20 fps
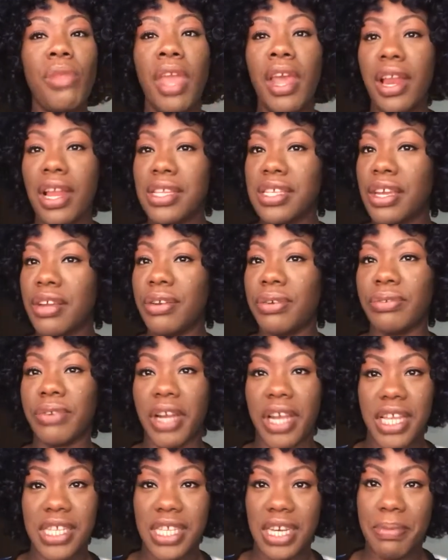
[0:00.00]
and let's carry
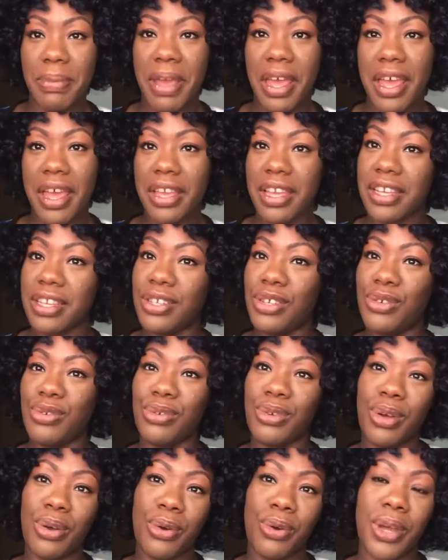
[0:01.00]
right into the bag because you
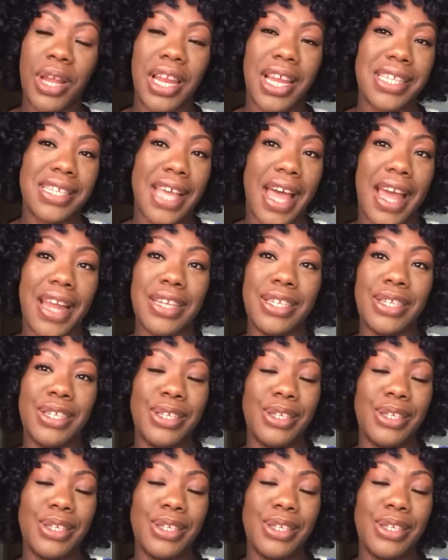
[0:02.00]
know, unless I